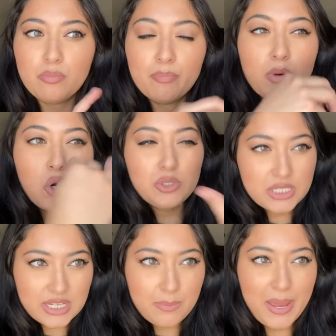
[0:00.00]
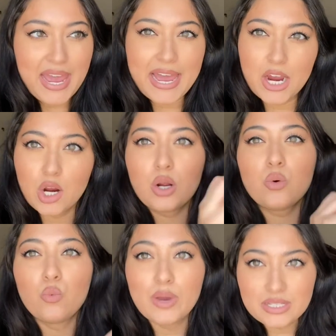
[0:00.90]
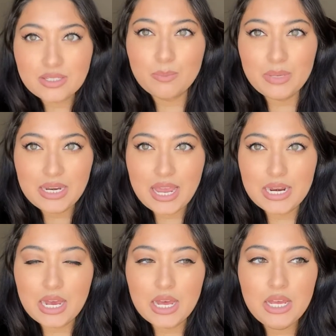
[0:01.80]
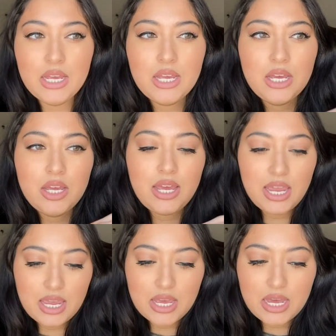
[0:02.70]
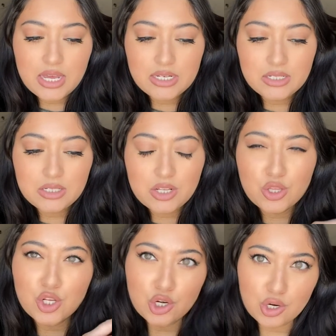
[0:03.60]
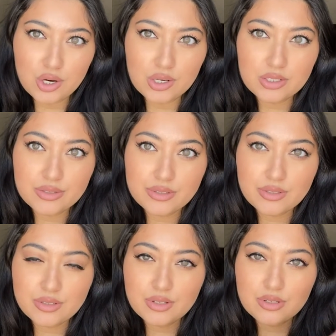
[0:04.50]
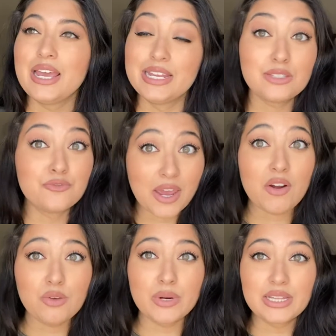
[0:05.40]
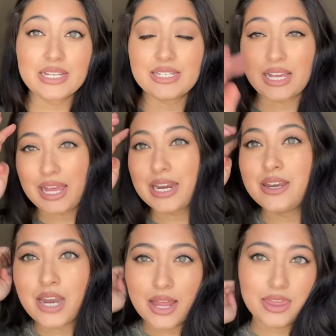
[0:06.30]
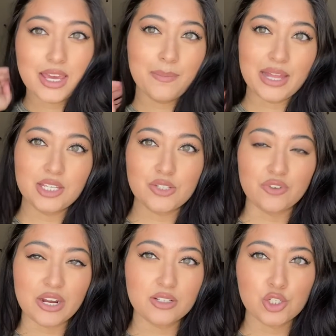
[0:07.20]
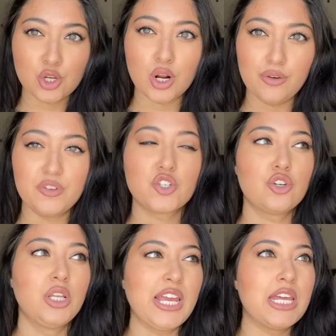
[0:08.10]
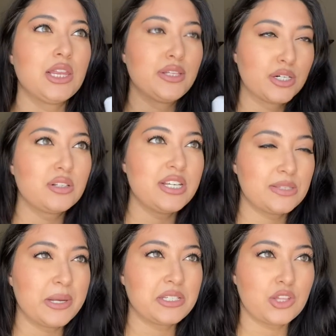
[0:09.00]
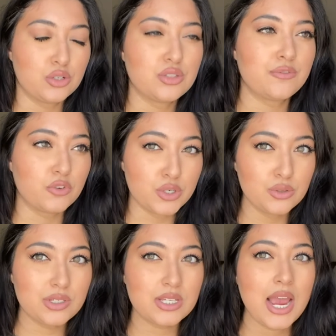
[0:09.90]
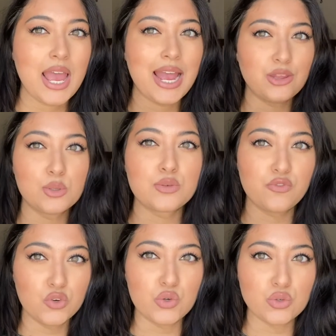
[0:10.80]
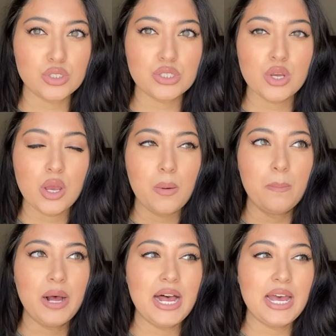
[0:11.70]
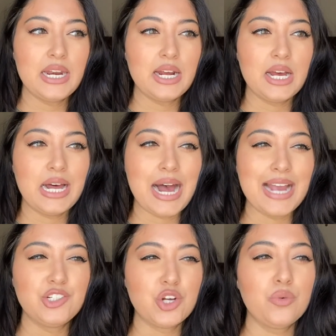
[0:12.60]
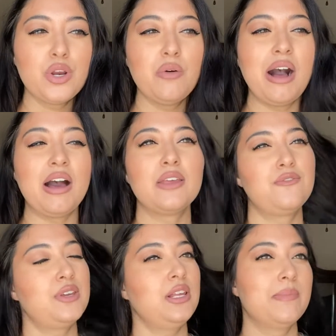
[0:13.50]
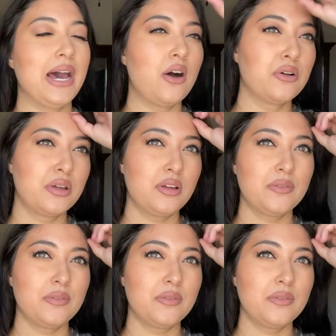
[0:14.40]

mostly pear with some banana and the nerds. It's very realistic. Like, nothing about this fragrance is artificial. Like, it literally smells like those fruits and those foods. But I don't know how I feel about